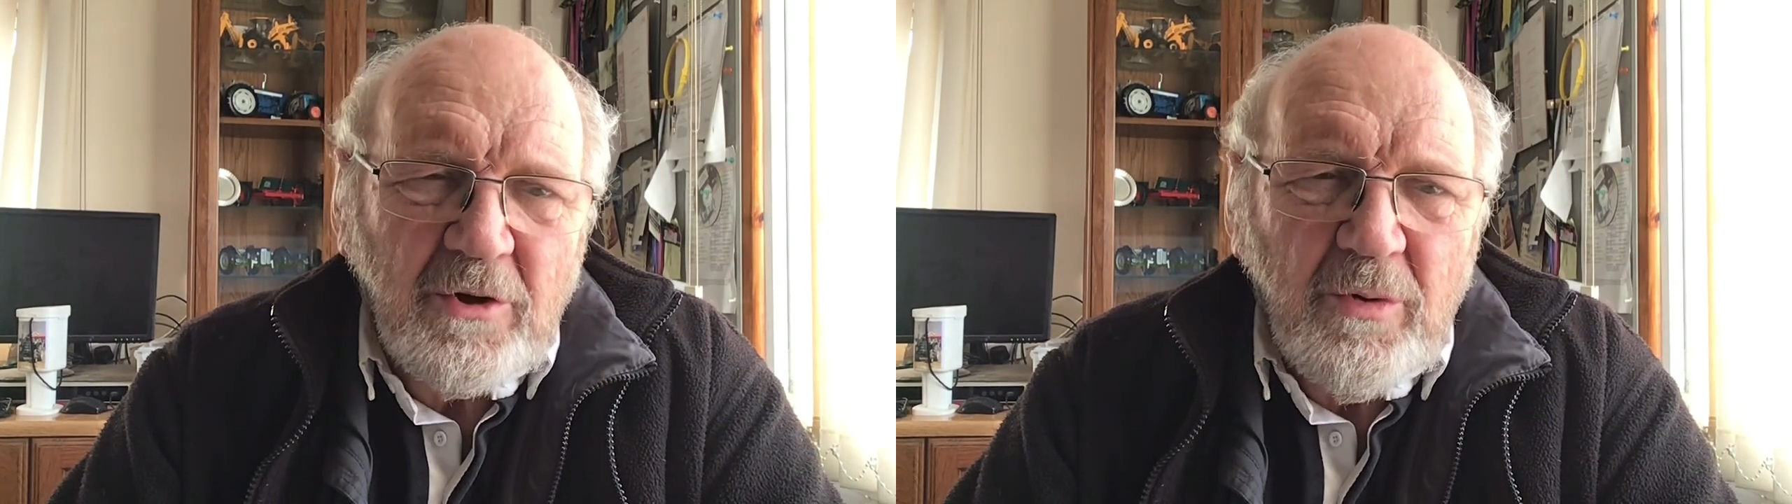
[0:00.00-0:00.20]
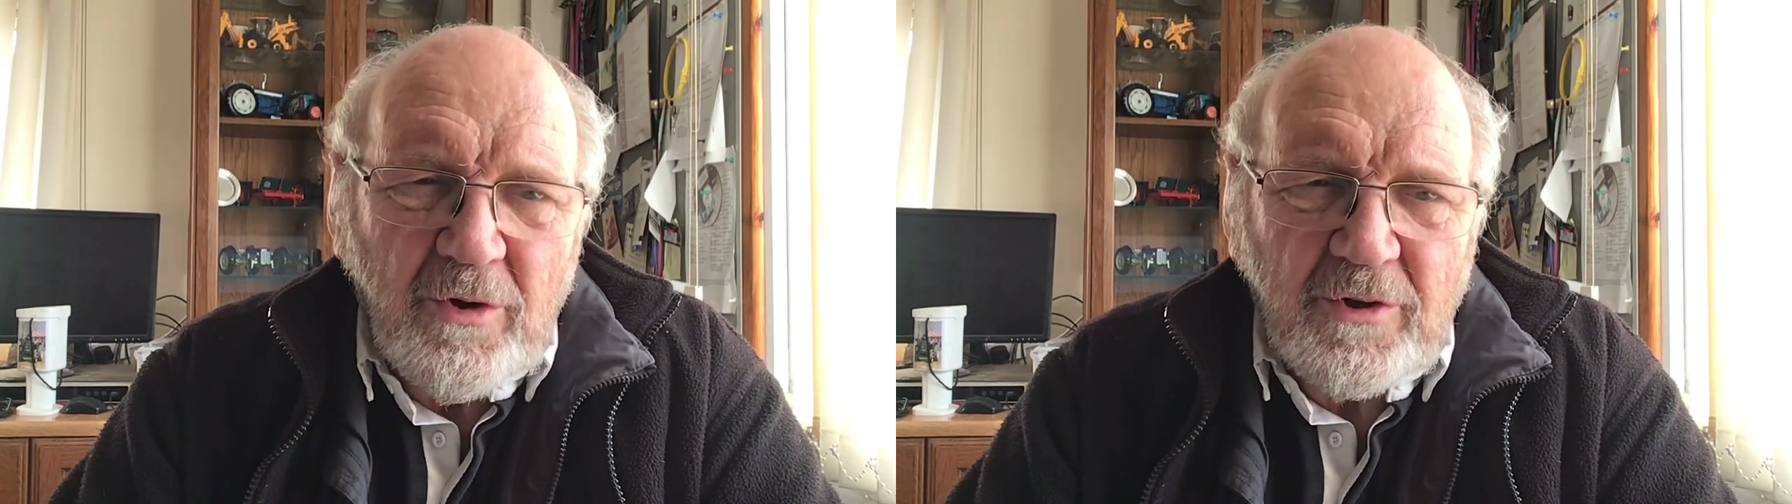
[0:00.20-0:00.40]

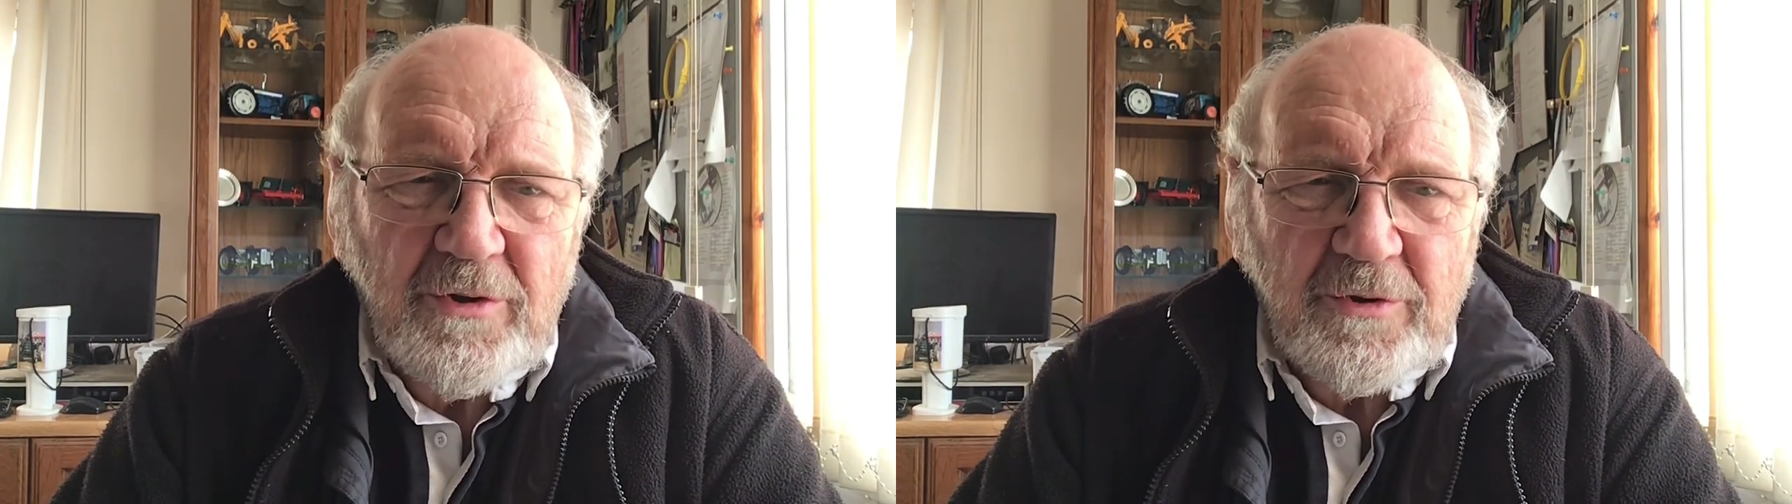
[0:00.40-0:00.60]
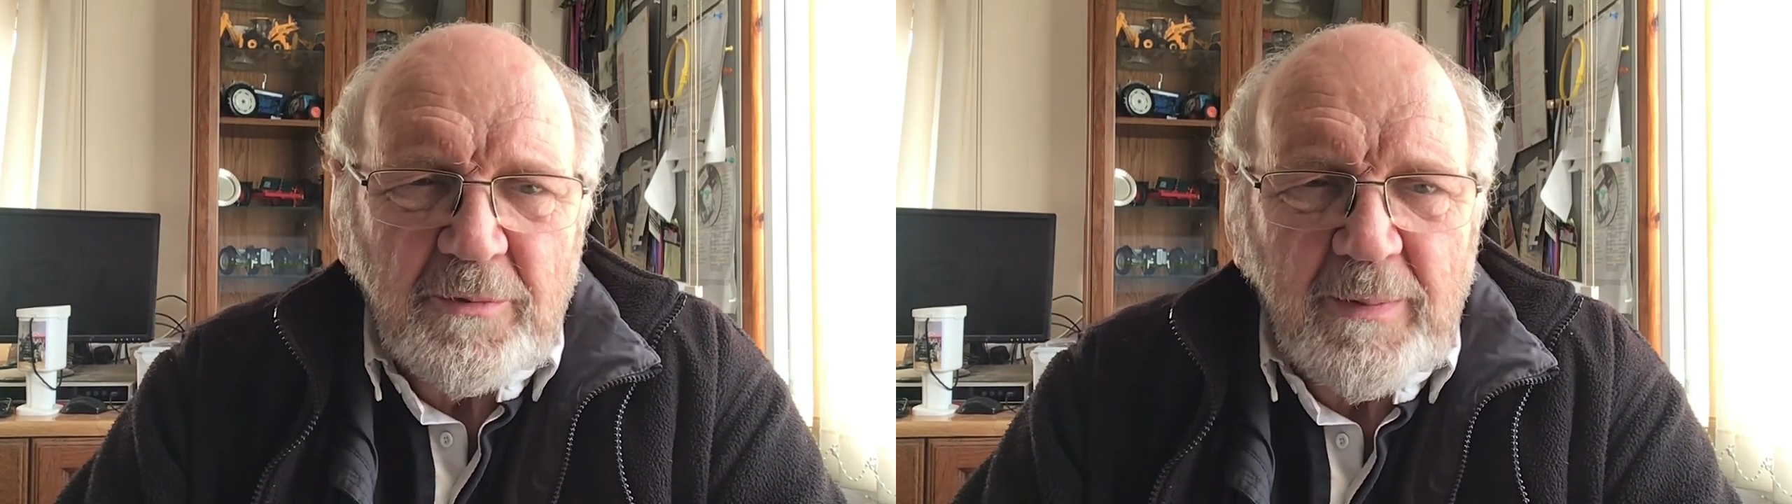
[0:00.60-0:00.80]
quite
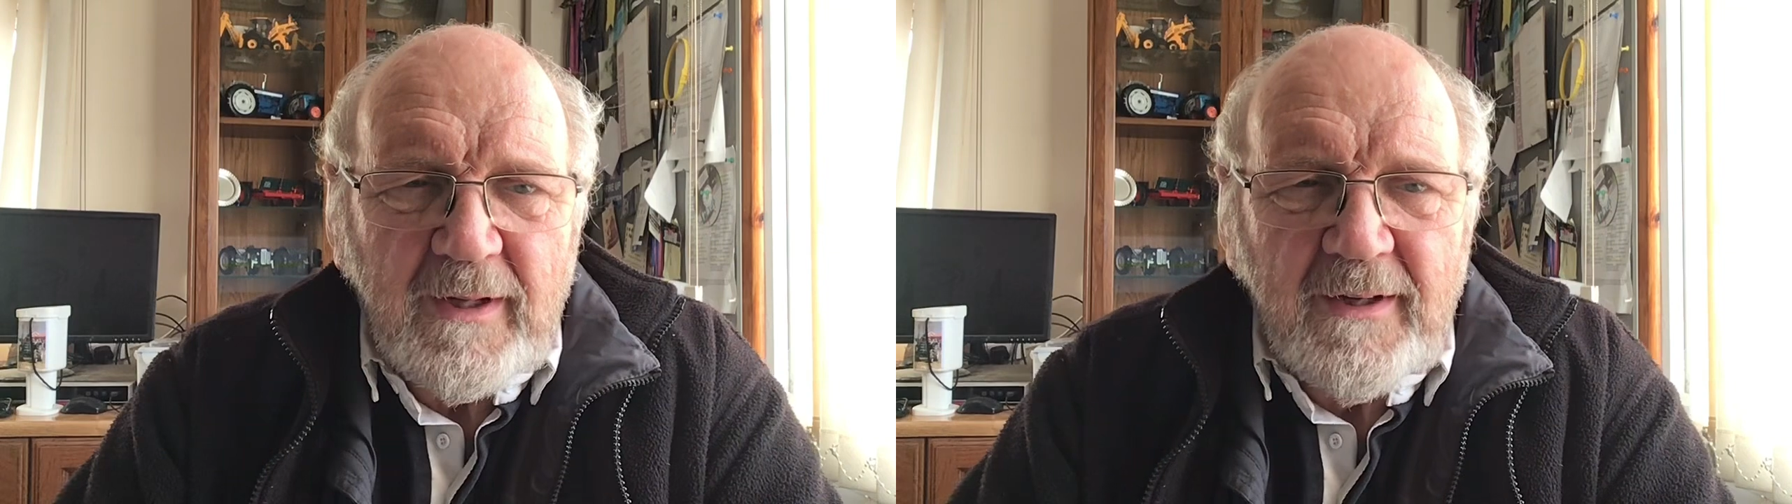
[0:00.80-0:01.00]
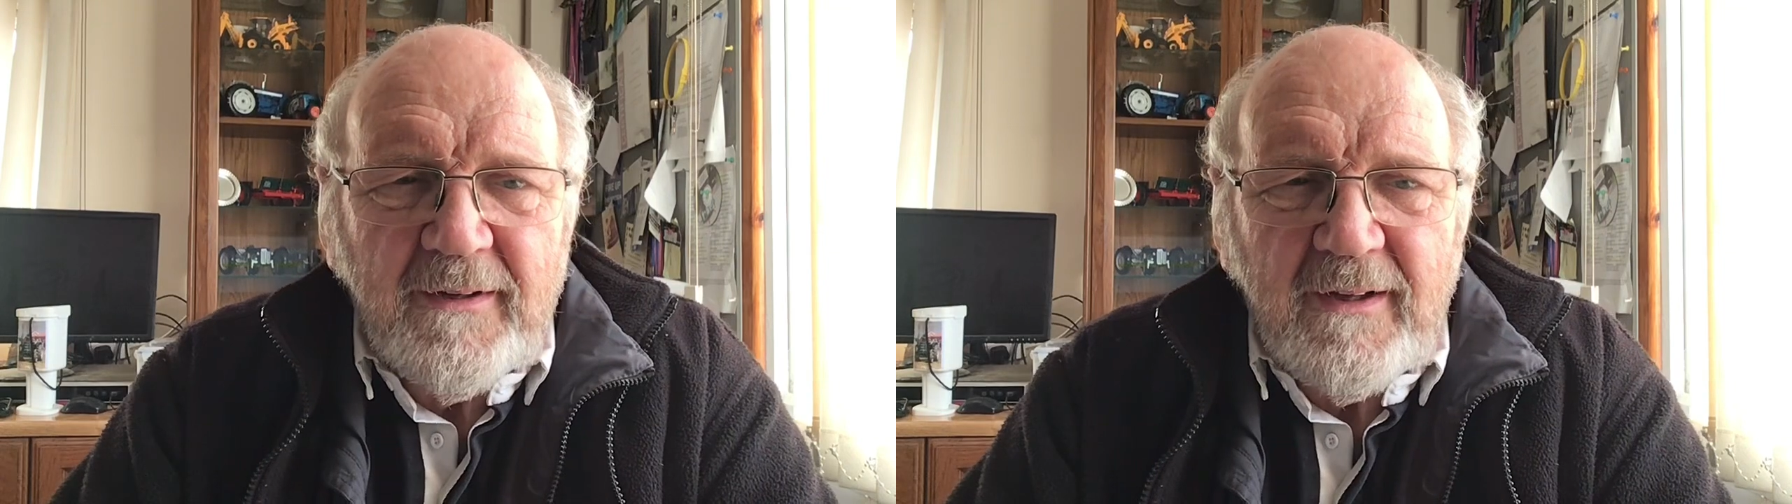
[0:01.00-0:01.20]
according to
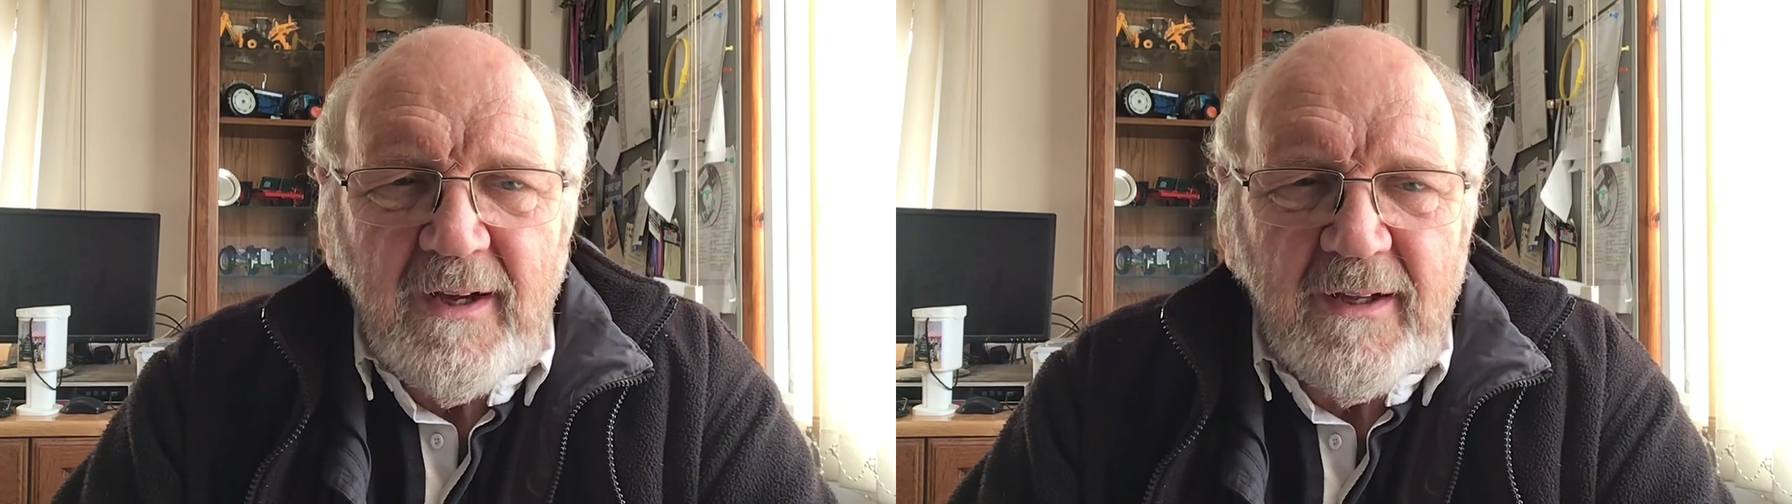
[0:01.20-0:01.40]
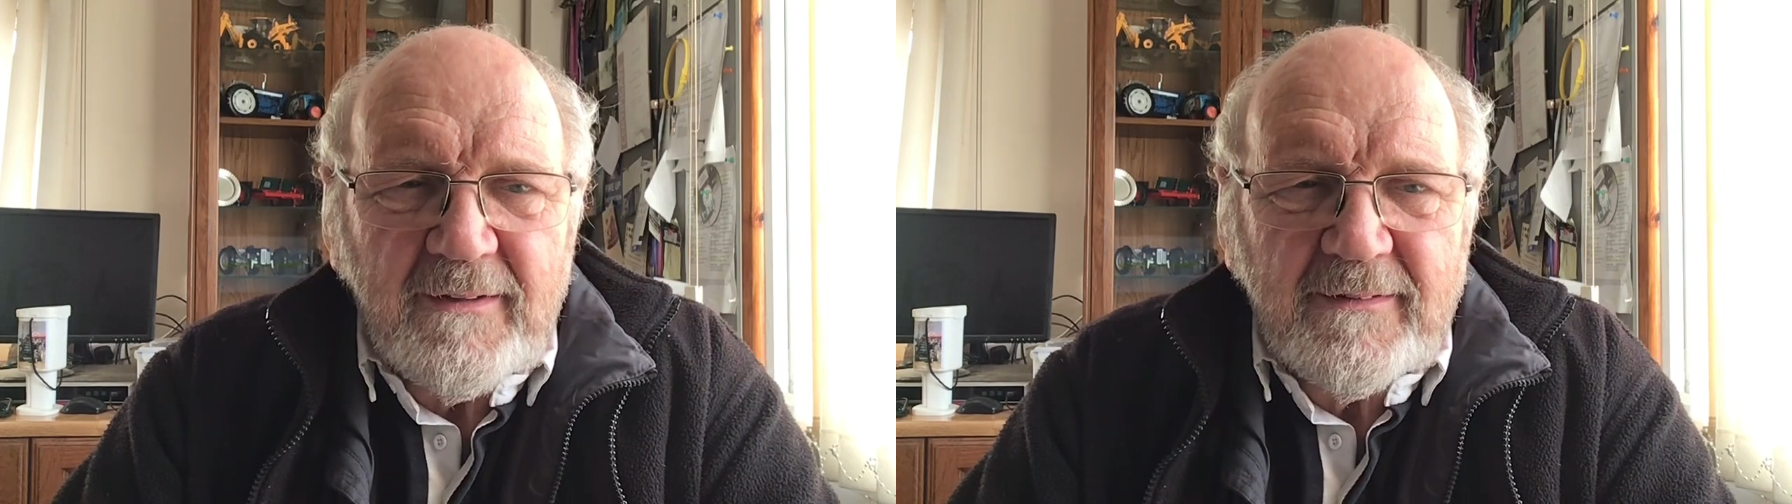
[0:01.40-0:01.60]
plan,
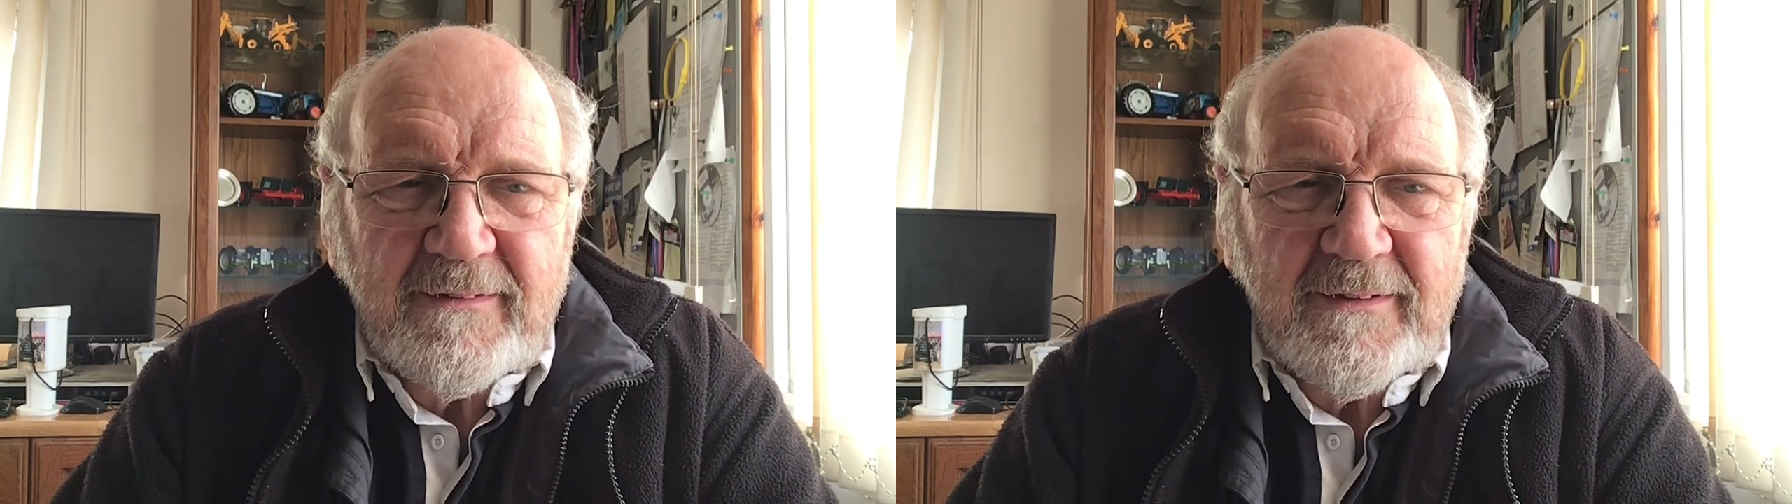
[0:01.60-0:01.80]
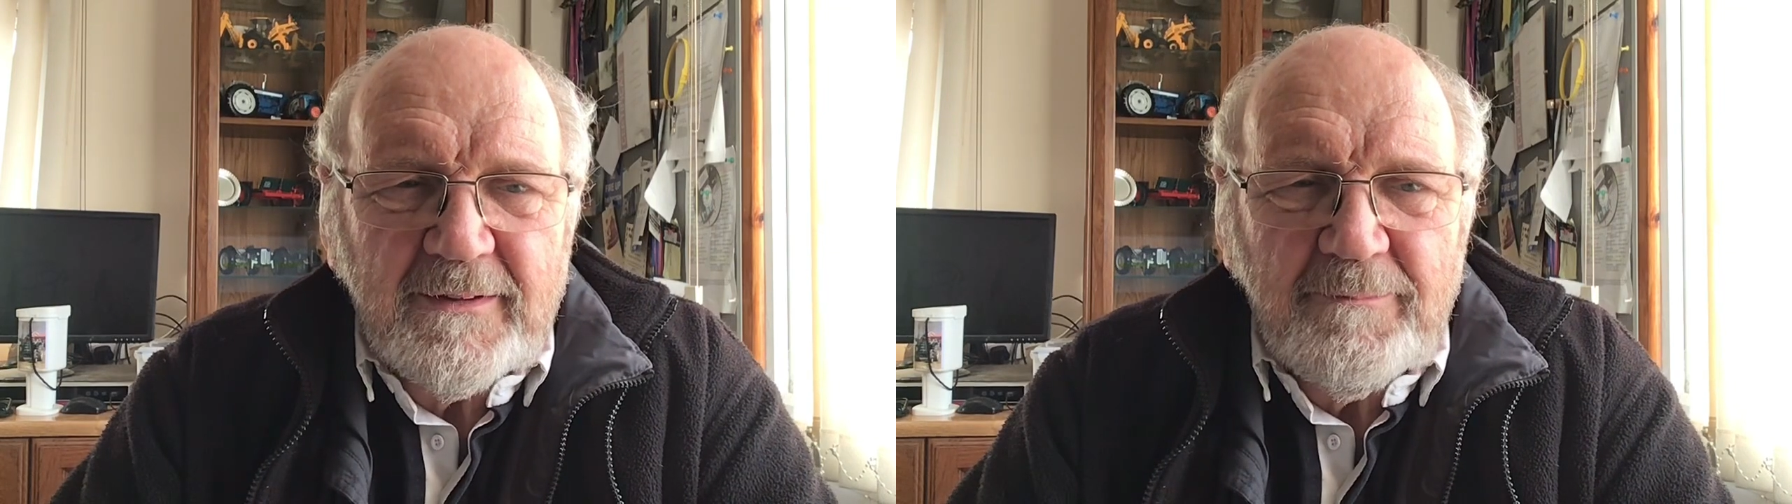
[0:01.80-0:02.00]

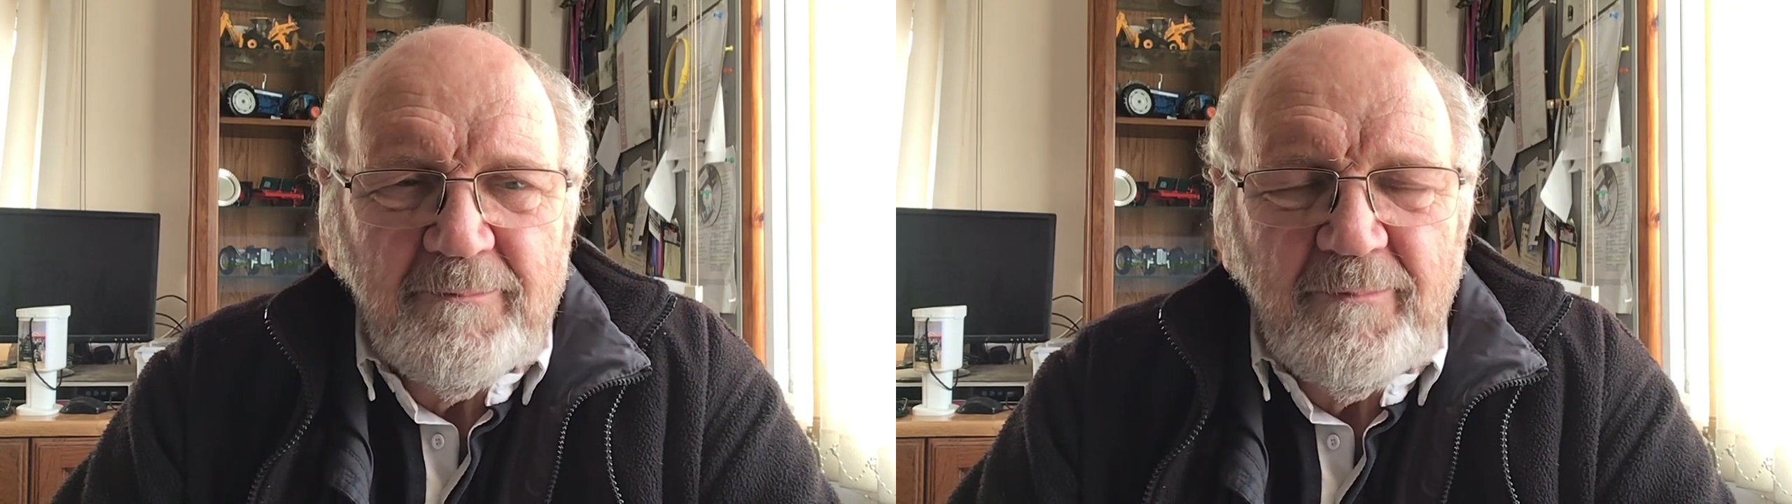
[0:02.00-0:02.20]
and